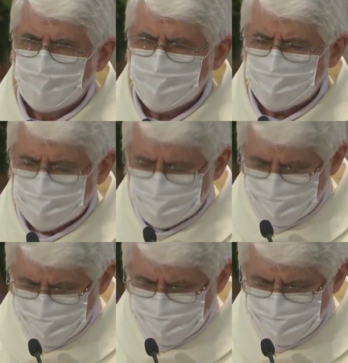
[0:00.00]
to
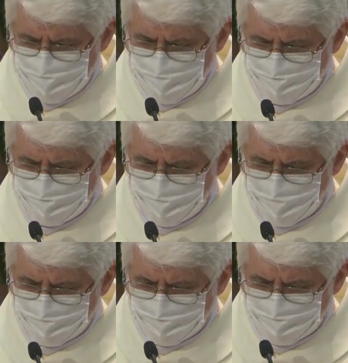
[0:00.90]
receive
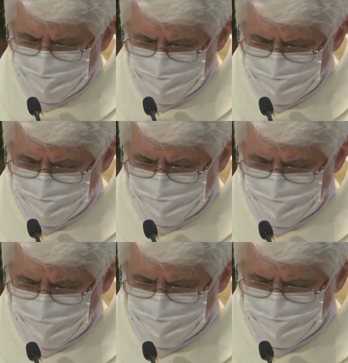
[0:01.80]
and to
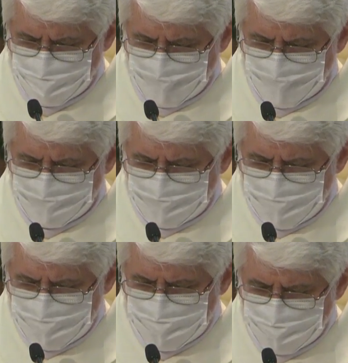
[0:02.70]
cherish
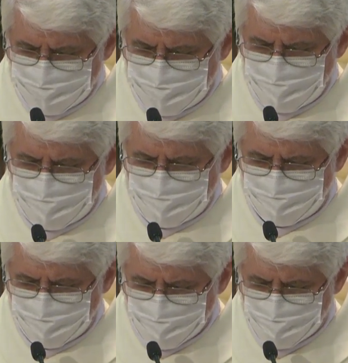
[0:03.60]
this
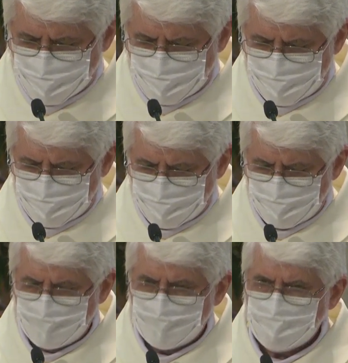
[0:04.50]
deep joy
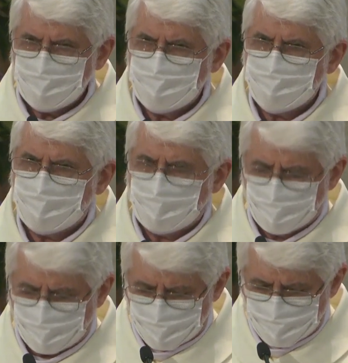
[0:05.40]
in
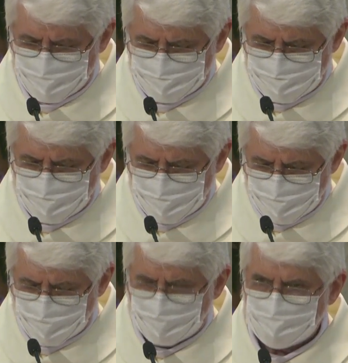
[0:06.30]
our daily
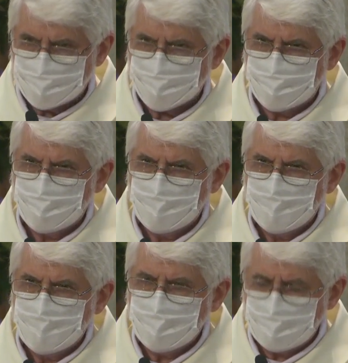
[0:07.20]
life
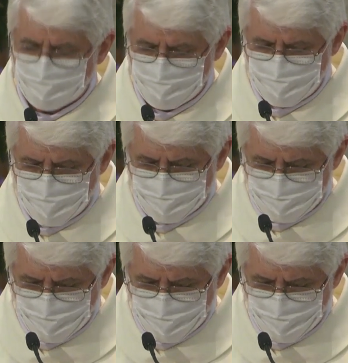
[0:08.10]
in the year to